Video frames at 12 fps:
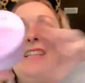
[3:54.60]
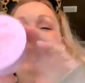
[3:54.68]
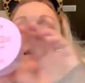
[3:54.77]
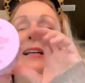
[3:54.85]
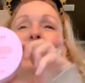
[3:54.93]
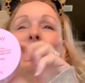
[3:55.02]

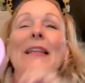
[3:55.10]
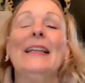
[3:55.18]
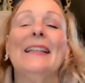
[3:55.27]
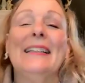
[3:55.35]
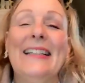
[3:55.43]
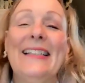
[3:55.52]
Makes me
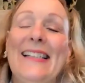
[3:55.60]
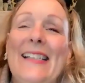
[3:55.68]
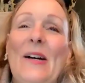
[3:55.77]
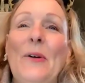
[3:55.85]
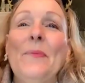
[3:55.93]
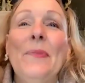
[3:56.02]
think of these.
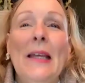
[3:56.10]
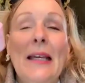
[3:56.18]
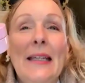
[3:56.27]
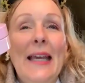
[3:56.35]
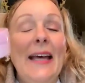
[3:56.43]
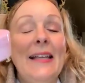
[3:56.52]
So
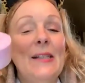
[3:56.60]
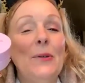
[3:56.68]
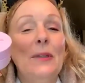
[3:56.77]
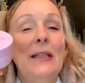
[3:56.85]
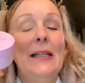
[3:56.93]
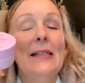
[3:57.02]
so
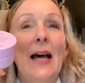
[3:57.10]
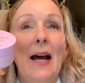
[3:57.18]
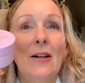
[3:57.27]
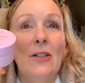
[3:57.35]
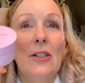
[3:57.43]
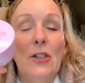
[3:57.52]
these
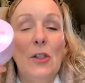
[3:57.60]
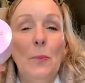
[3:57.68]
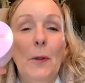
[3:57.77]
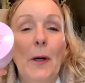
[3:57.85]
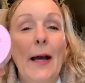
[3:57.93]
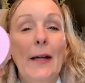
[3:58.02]
are
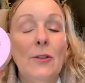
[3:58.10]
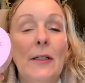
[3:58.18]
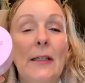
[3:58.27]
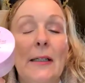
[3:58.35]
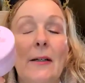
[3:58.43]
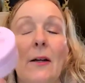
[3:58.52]
super
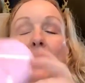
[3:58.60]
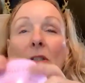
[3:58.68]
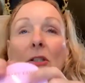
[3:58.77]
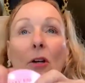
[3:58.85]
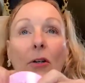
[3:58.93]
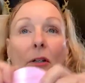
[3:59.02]
hydrating,
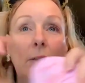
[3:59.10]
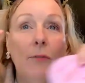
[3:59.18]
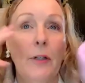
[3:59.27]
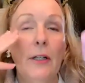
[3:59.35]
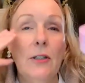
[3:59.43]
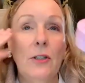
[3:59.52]
so good
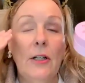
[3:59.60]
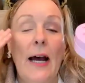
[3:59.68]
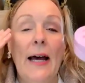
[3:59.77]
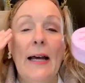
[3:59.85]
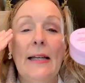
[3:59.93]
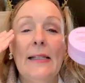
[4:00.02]
for under your
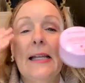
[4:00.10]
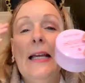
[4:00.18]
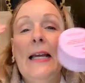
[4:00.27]
eyes.